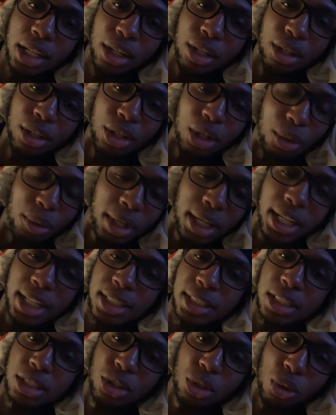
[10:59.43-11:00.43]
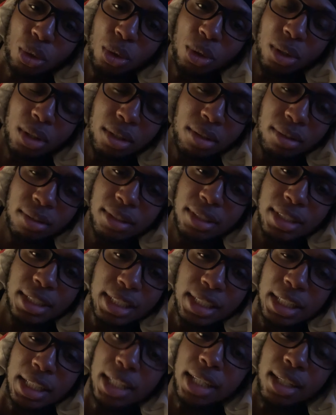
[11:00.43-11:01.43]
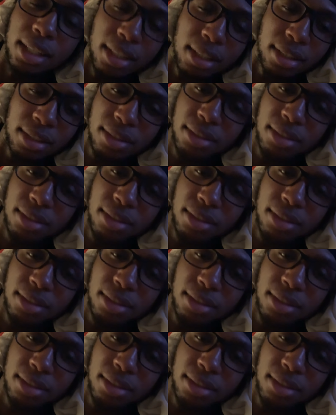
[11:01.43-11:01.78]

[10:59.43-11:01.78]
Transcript: no ass at all. None.